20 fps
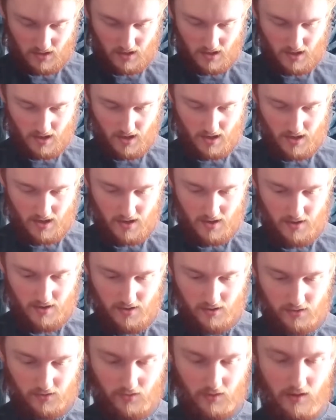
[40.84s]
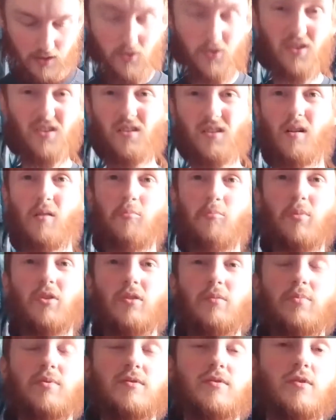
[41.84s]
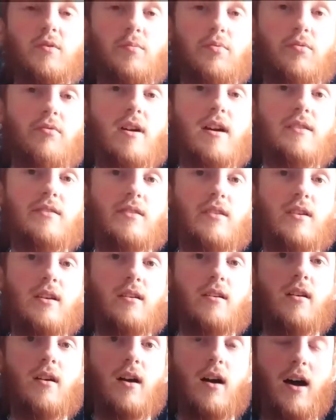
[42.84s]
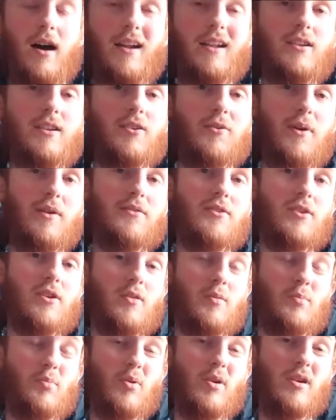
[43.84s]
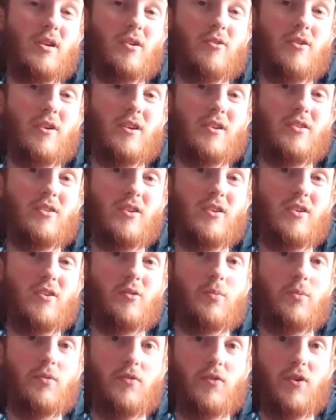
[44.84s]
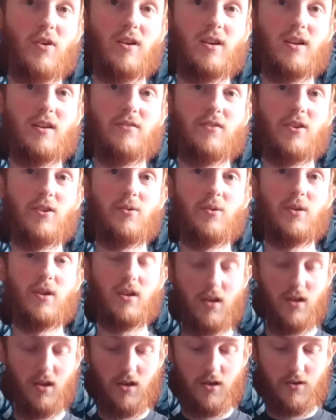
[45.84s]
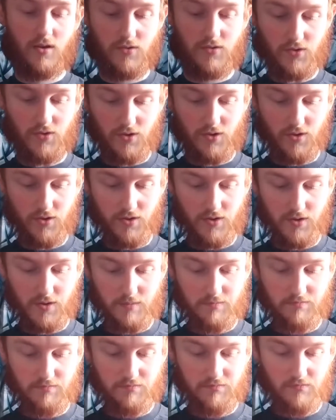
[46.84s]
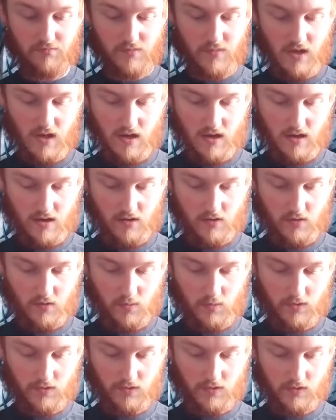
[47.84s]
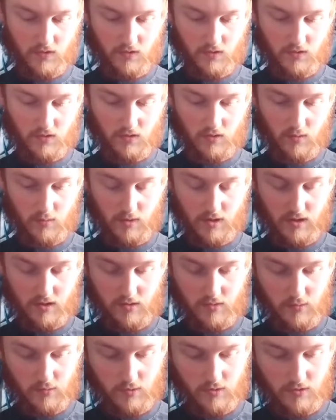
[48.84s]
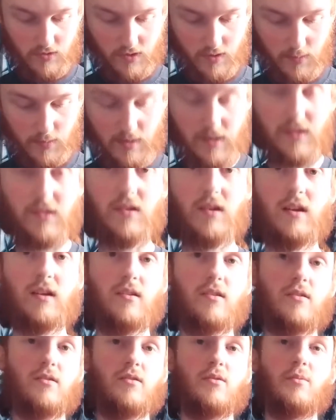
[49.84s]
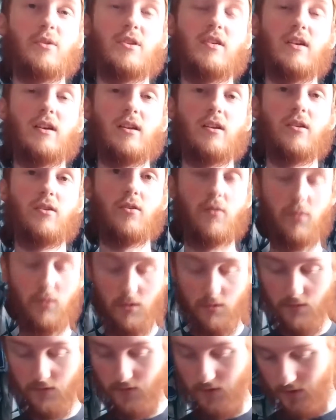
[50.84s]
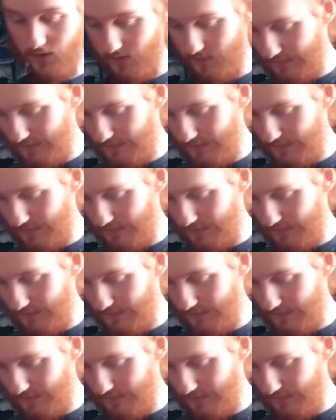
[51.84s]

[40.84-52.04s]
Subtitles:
because I know there are multiple super rares in here, and I do have a lot of printer credit to use before I leave uni. So, yeah, I suppose that's not too bad. But that being said, should we take a look at what we've got?